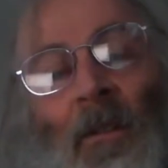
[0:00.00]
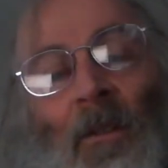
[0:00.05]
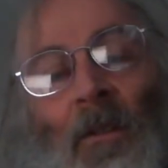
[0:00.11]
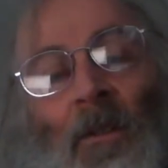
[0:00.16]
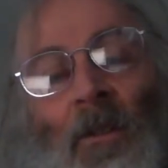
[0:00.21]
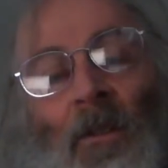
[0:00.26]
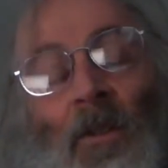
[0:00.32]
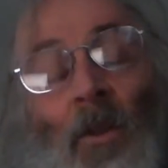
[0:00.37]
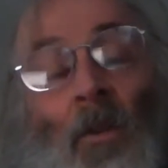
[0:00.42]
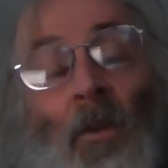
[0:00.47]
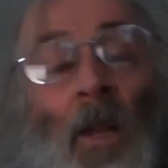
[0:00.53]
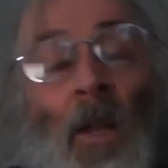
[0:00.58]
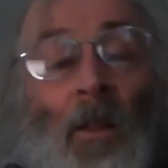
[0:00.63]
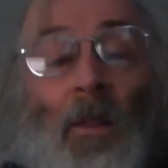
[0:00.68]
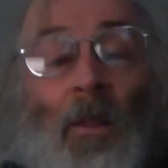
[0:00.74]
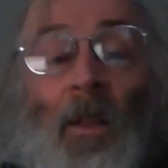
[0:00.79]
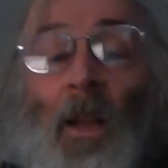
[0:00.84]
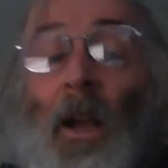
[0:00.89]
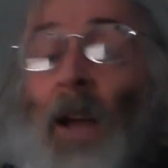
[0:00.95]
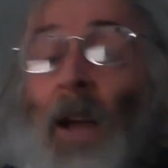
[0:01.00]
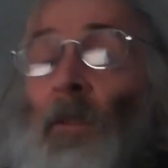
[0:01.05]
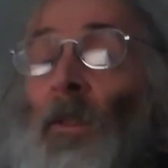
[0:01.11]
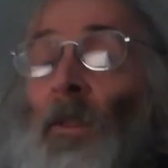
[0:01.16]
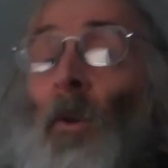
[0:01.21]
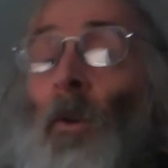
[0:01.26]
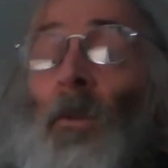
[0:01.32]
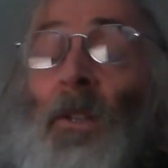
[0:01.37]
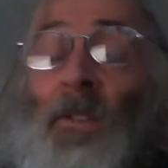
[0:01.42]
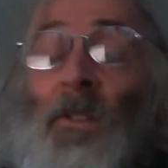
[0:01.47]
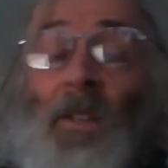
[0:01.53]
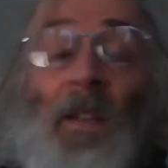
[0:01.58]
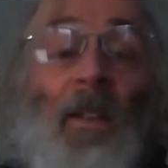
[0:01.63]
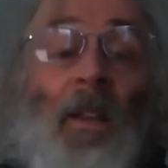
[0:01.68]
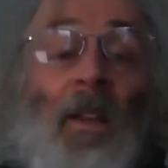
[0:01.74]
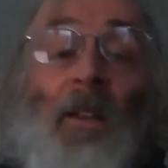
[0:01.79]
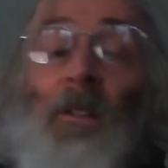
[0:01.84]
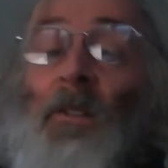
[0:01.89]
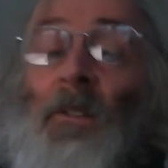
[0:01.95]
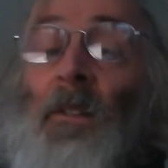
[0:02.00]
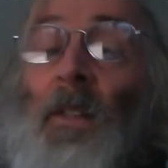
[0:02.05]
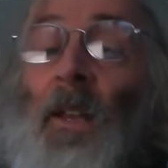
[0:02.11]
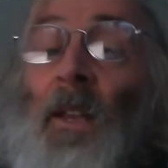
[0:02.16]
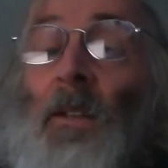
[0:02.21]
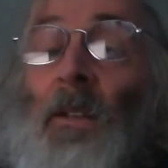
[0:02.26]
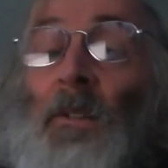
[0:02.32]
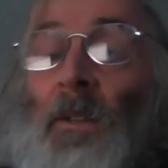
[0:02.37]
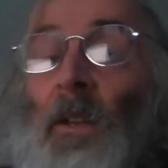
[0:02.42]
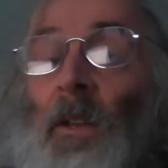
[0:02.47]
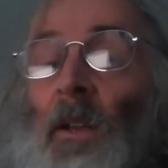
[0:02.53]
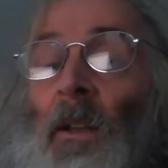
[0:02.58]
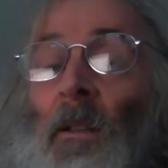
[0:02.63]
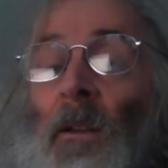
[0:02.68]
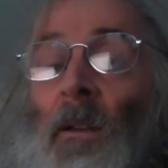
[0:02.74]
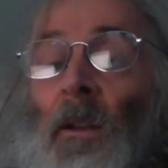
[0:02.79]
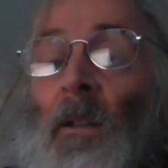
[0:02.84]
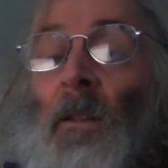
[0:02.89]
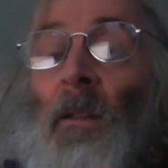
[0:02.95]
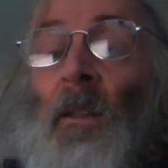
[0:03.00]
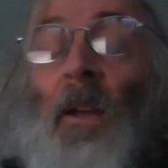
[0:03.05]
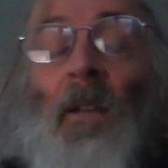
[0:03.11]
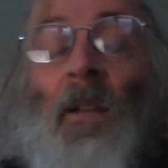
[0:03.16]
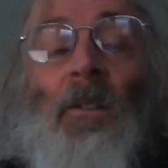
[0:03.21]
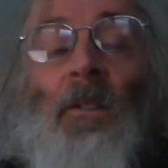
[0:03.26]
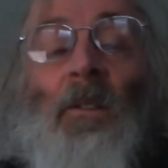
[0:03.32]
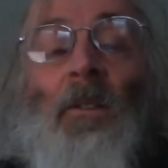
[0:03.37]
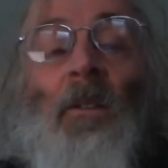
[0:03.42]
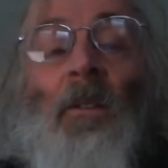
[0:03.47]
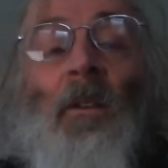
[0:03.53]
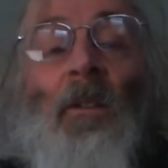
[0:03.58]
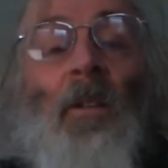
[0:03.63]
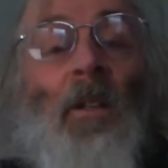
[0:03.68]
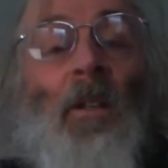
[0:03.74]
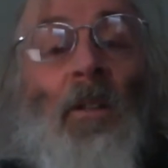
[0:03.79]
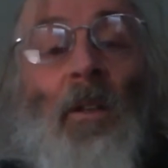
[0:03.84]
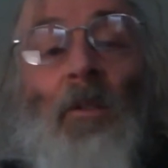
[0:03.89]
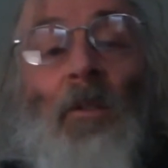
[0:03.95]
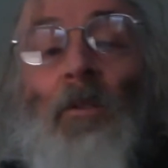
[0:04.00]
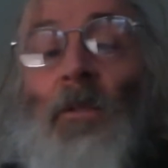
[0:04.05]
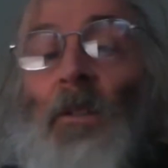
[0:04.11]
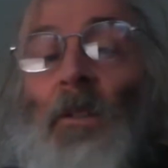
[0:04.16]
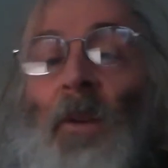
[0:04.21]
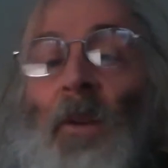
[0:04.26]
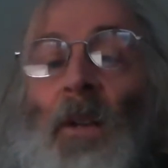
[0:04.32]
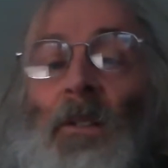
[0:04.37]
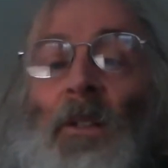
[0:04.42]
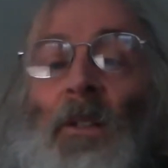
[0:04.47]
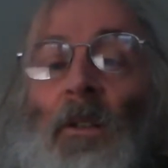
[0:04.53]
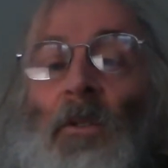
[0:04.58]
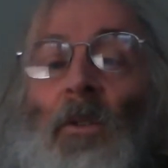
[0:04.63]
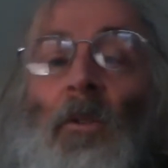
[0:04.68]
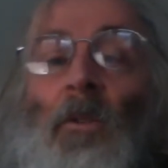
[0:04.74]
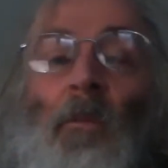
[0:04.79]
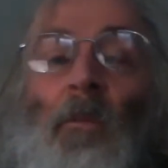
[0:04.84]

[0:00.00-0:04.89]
So all these details and things, that's not too surprising at all.